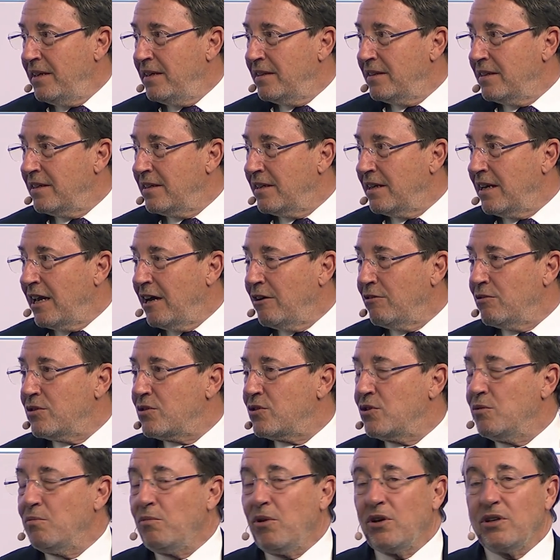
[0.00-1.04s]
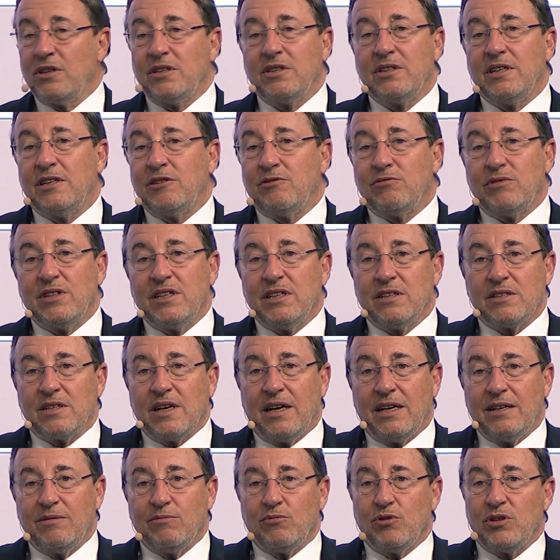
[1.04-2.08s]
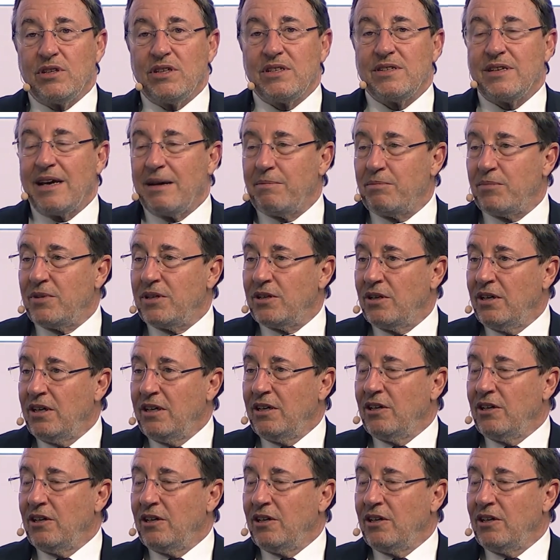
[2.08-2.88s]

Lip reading: that allow us to monitor in real time what is happening